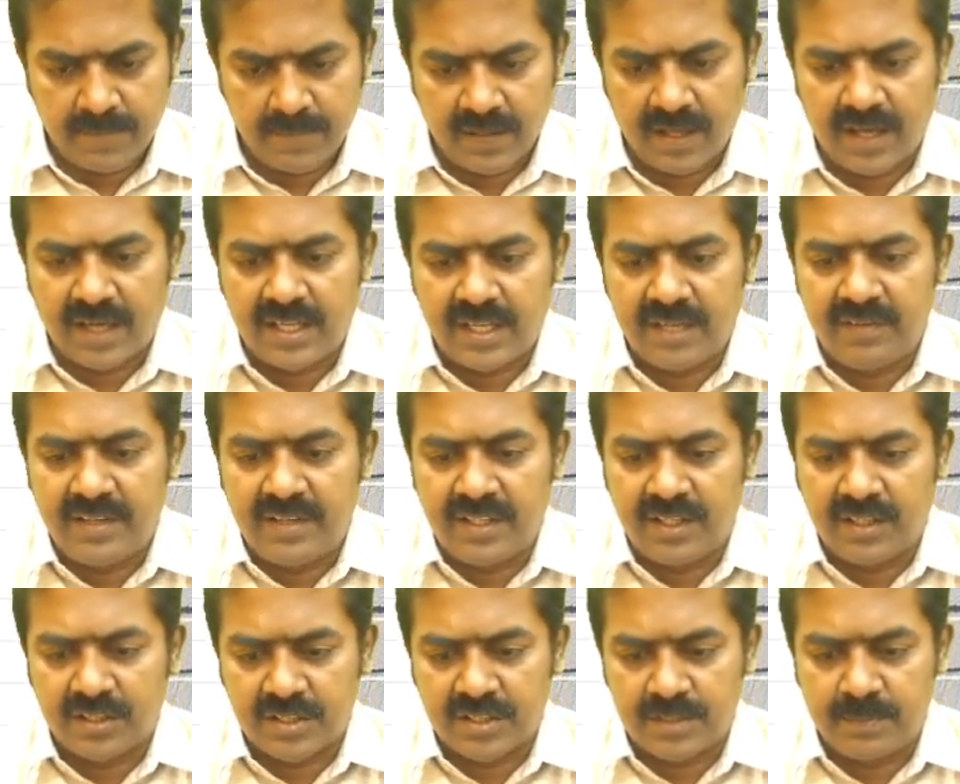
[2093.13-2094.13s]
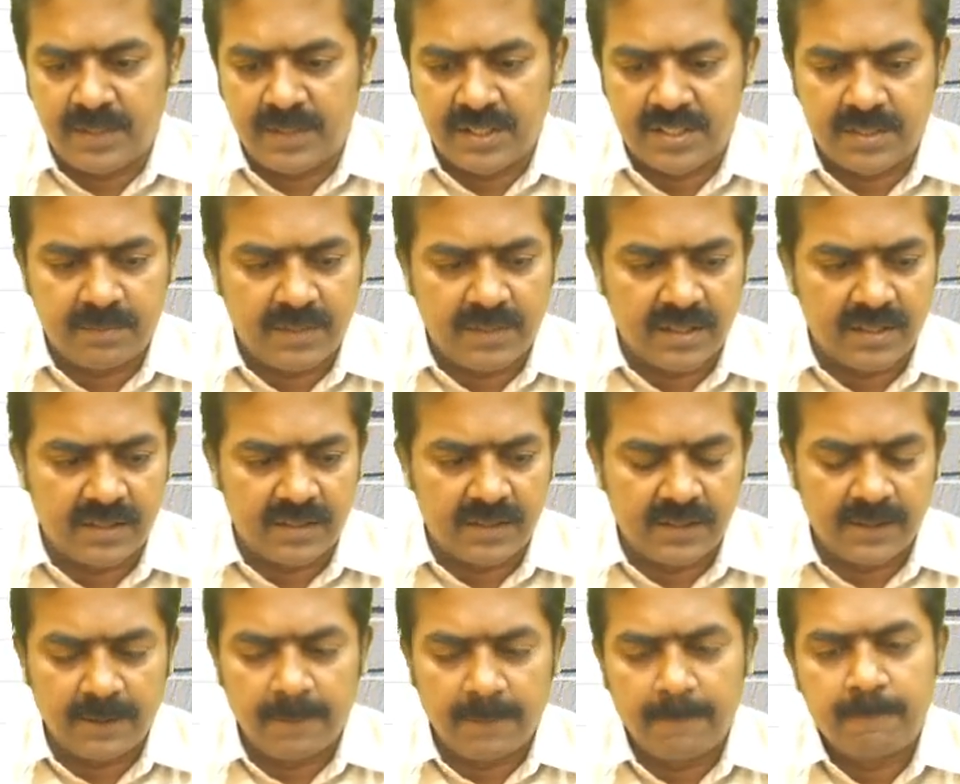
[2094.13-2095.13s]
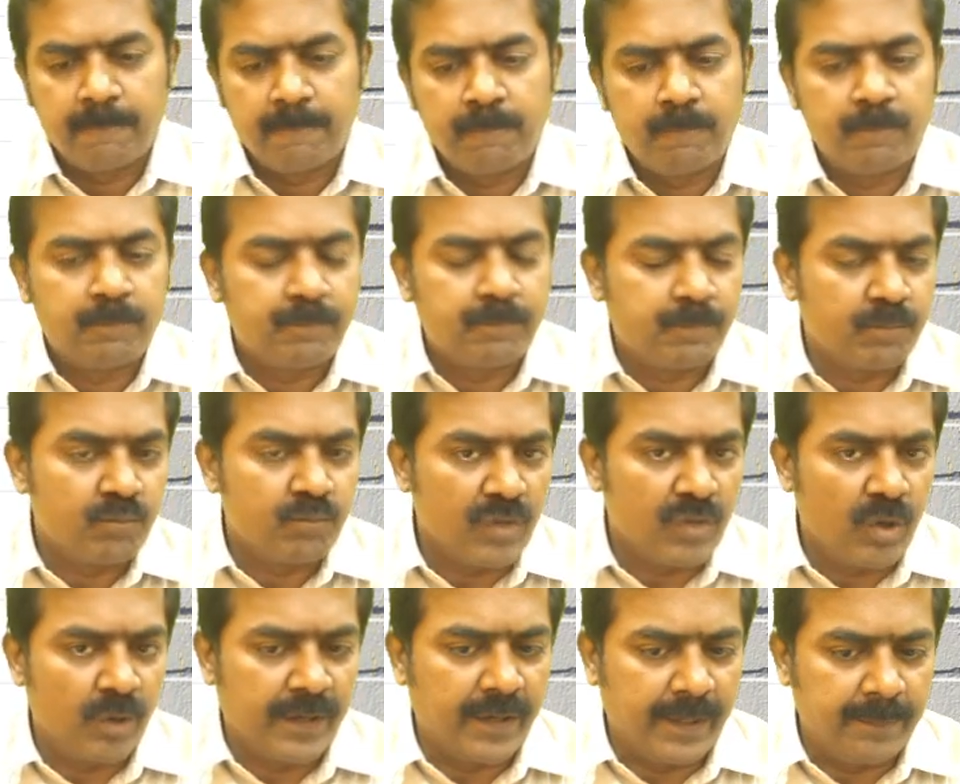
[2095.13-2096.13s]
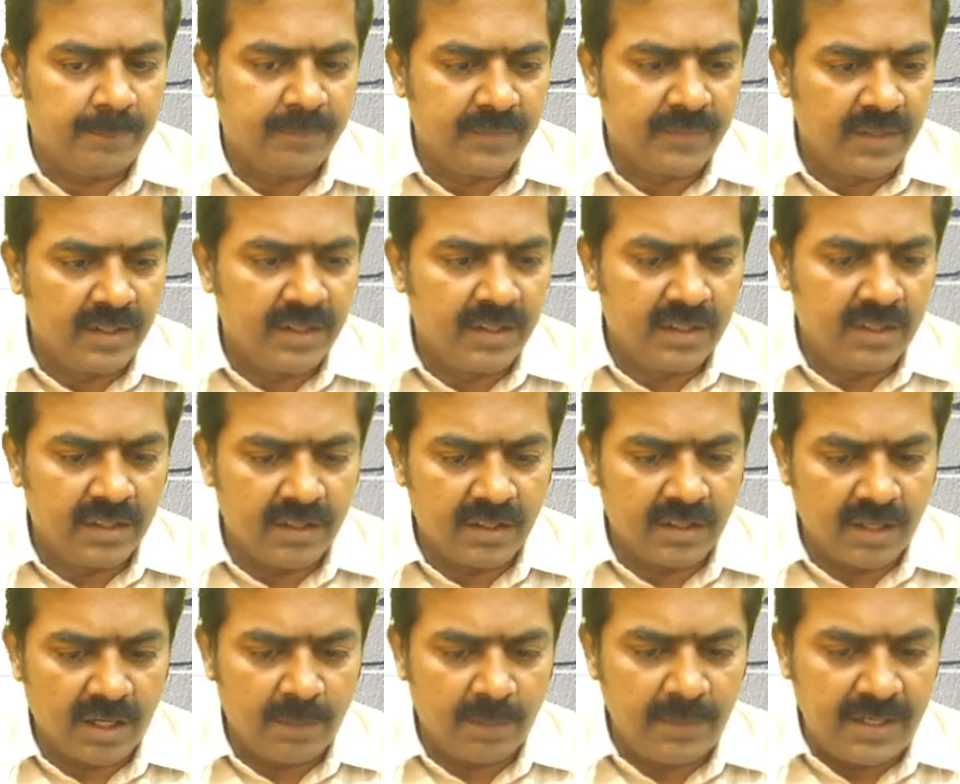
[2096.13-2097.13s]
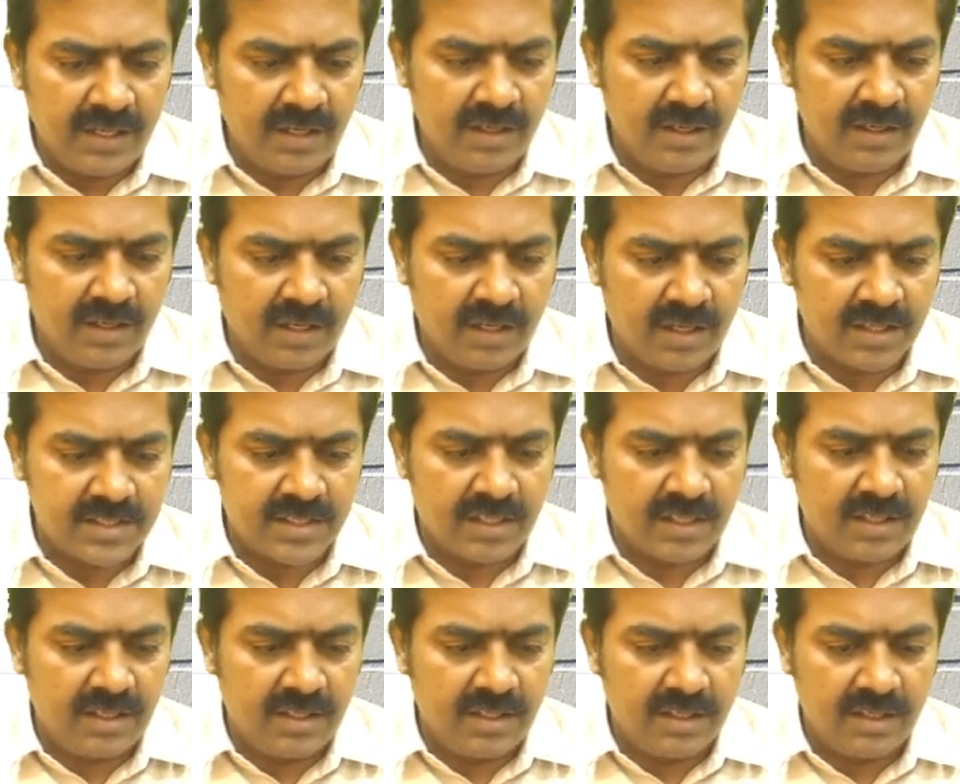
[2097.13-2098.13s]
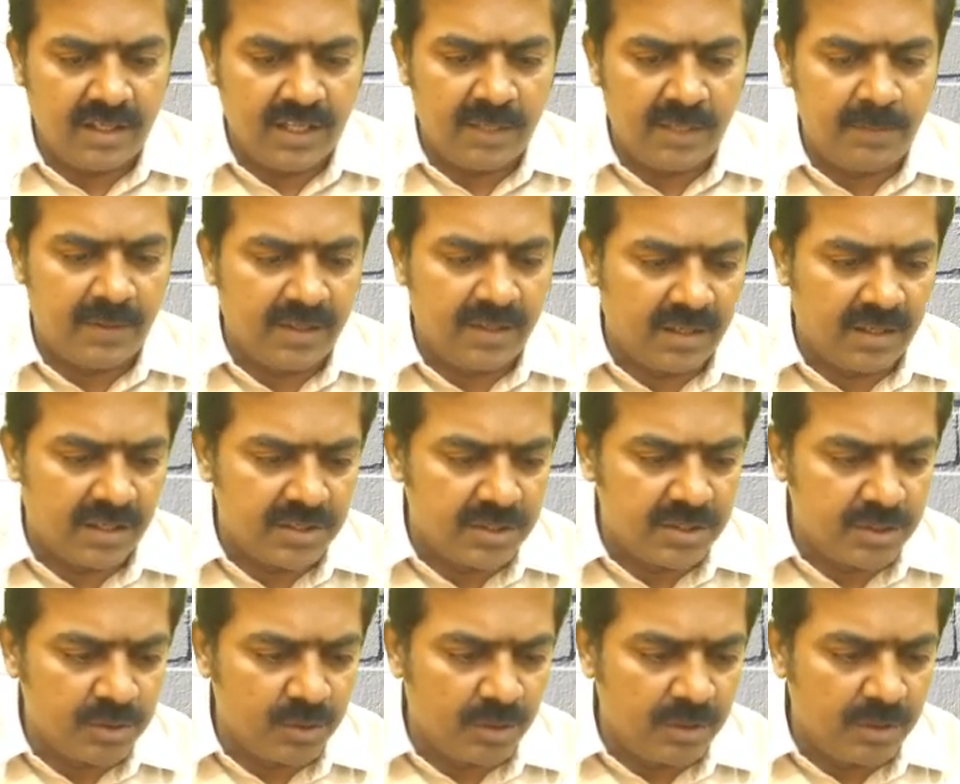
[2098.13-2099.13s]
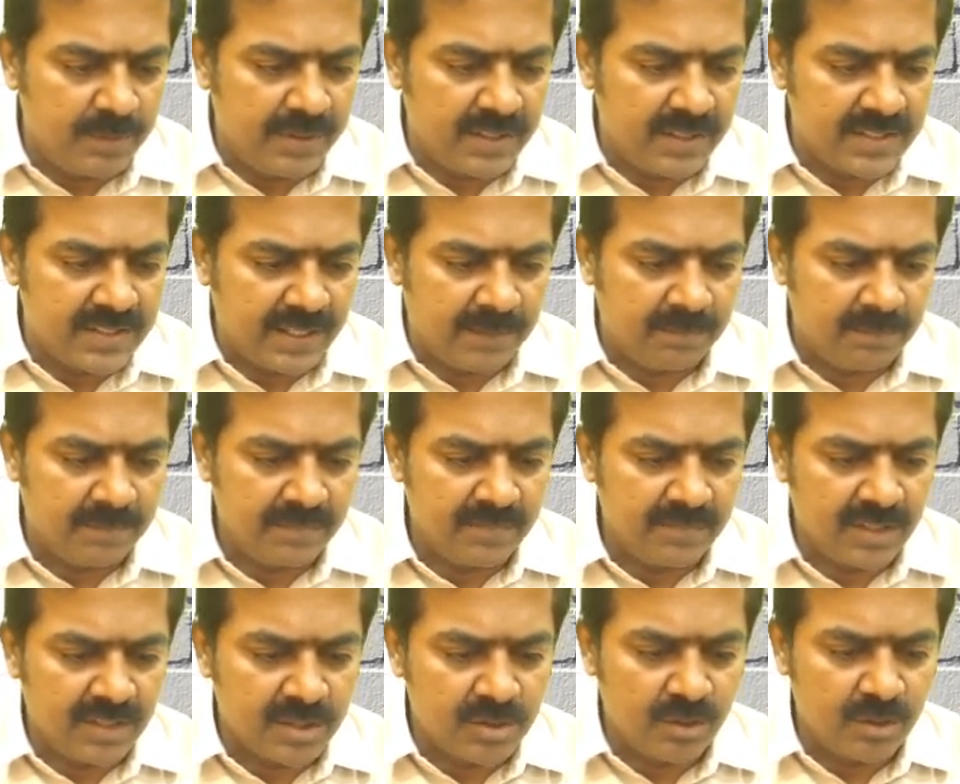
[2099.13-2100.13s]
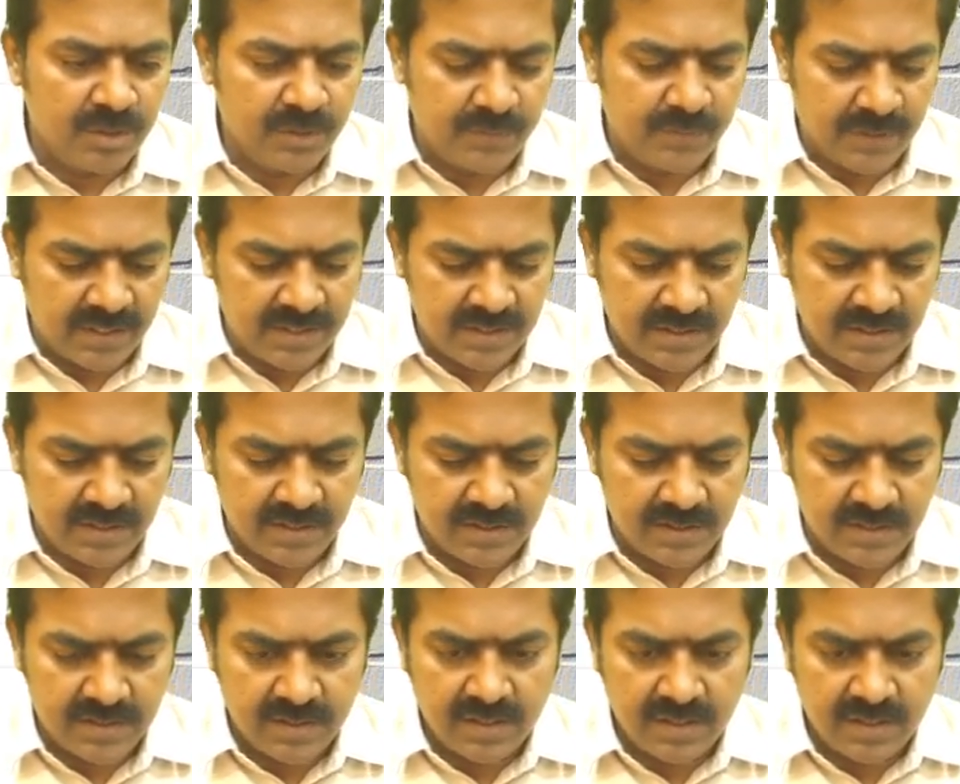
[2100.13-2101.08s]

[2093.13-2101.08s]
activity cost based method, okay, raw material cost and the labor cost is going to be the same. There's no difference in this.